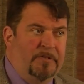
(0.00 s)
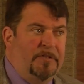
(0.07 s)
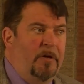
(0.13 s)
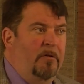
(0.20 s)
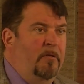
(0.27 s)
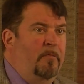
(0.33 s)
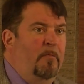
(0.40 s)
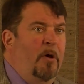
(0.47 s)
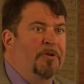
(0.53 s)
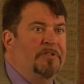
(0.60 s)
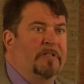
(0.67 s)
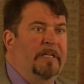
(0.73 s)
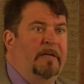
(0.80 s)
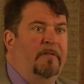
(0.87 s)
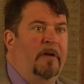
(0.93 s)
So
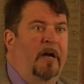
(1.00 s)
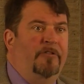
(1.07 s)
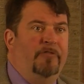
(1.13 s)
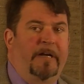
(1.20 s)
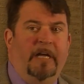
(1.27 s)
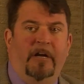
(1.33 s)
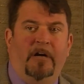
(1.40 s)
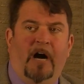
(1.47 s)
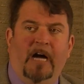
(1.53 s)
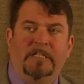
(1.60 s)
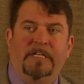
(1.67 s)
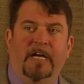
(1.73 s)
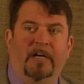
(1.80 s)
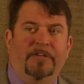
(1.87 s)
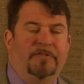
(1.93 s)
mostly drinking
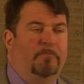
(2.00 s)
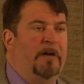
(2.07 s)
cocktails.